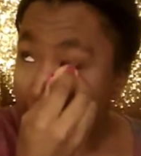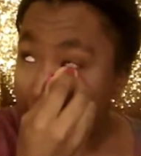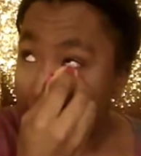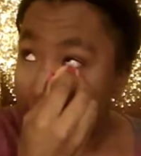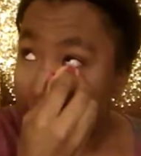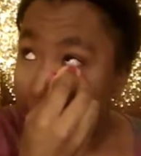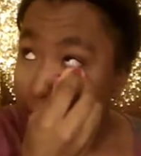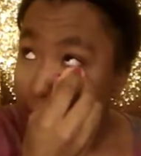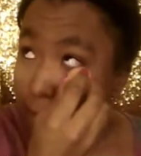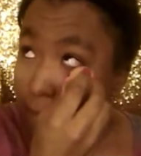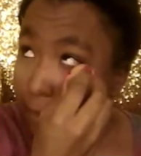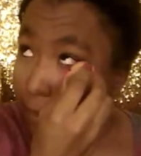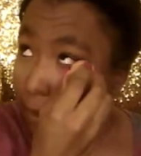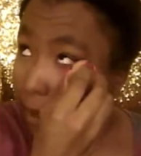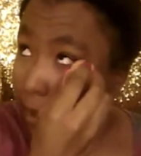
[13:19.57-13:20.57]

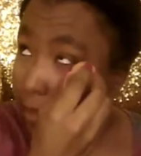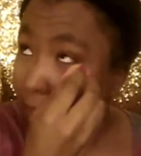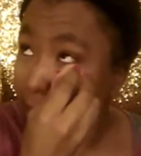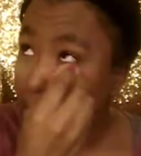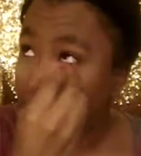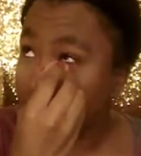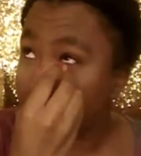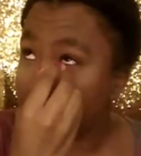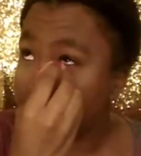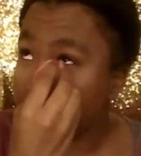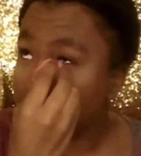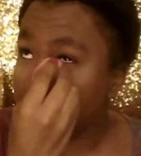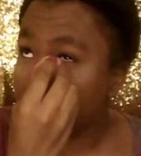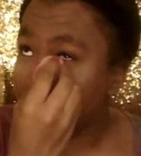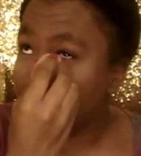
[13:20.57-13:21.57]
I like my nails
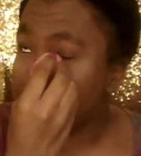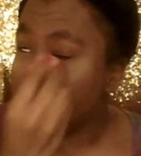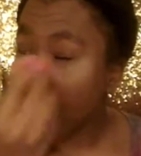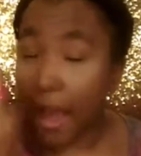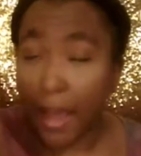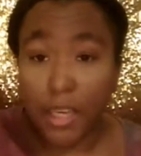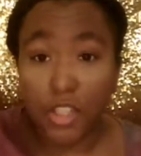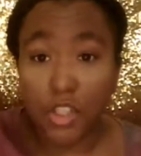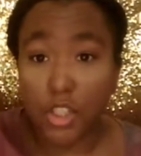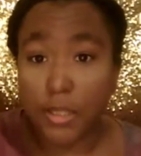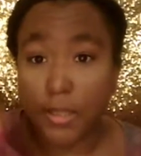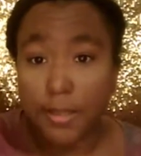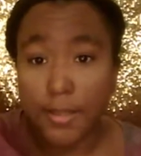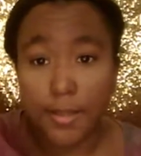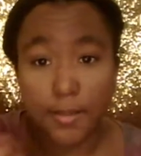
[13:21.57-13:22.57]
done because I can
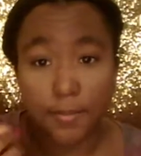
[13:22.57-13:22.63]
just